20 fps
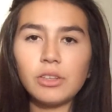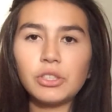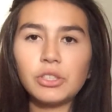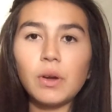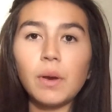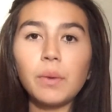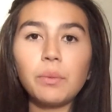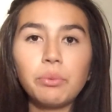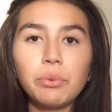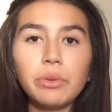So
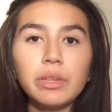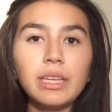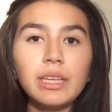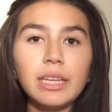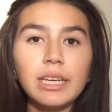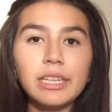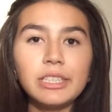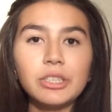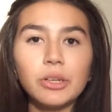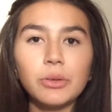I really
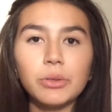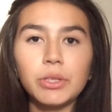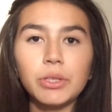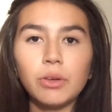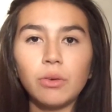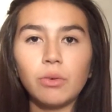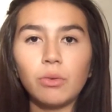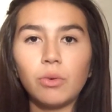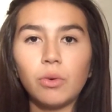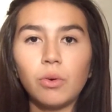like
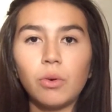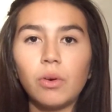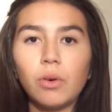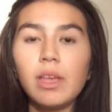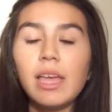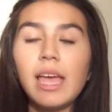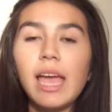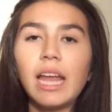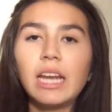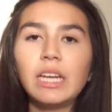Tokyo Ghoul,
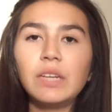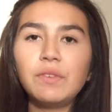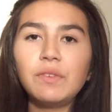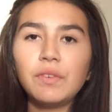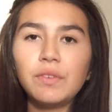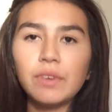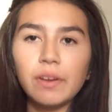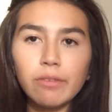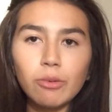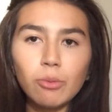and if
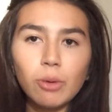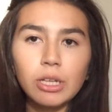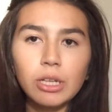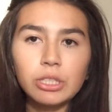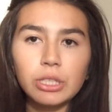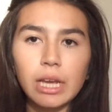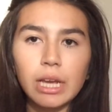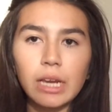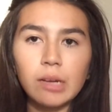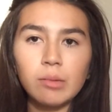you've never
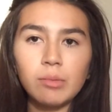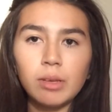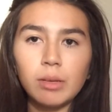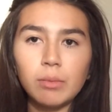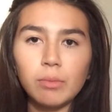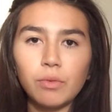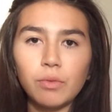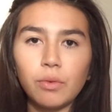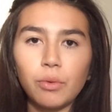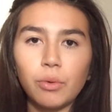watched
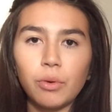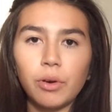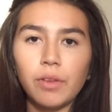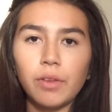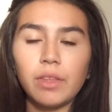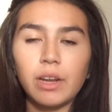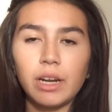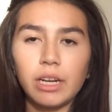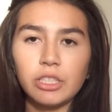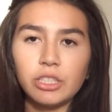anime before,
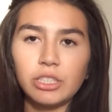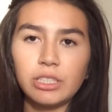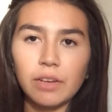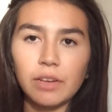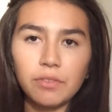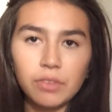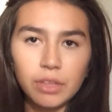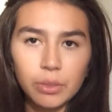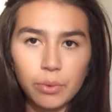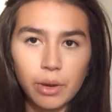then I
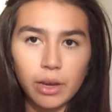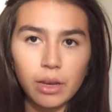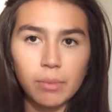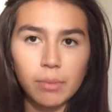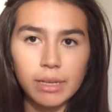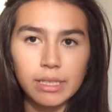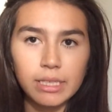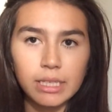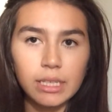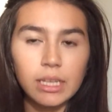definitely
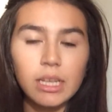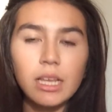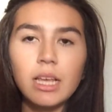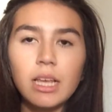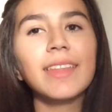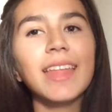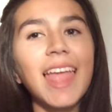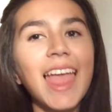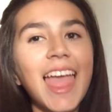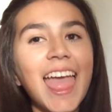recommend it.
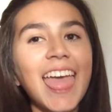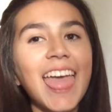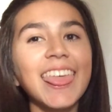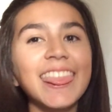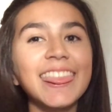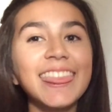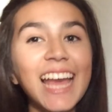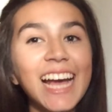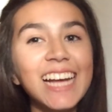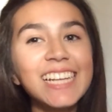
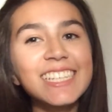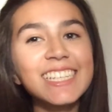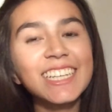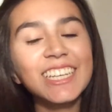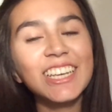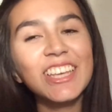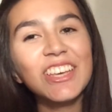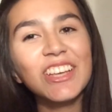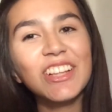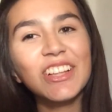That
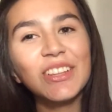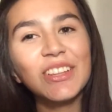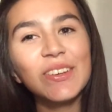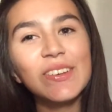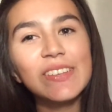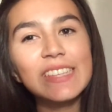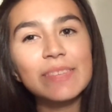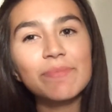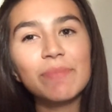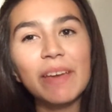
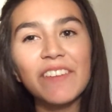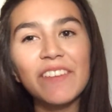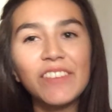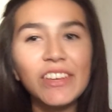concludes my